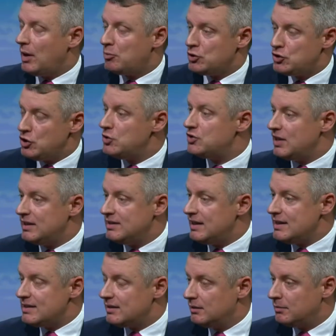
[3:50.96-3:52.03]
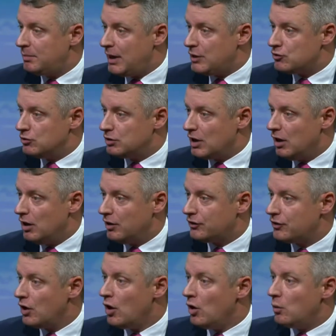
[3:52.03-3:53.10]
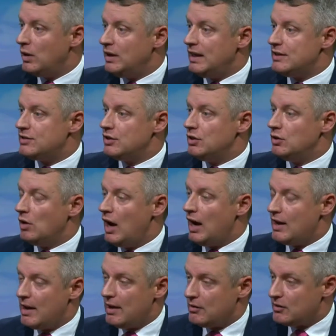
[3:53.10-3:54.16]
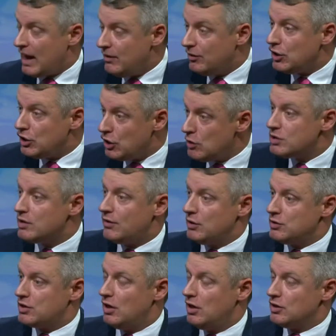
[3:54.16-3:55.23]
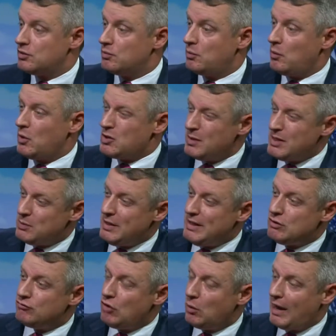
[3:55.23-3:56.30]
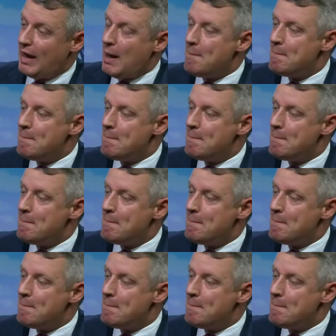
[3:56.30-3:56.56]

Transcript: producing diesel and petrol cars. We need to end the use of those cars, which means we need to roll out a